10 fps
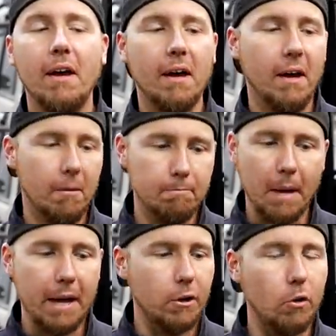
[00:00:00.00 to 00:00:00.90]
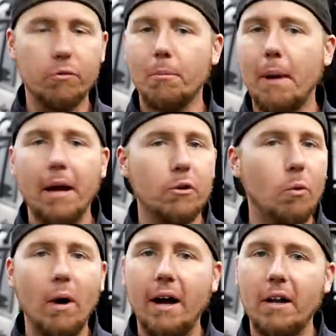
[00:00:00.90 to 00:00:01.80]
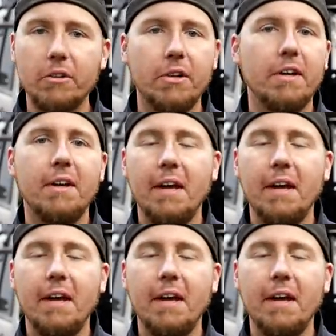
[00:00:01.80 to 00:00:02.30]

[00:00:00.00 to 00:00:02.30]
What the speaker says: I go from mild to wild,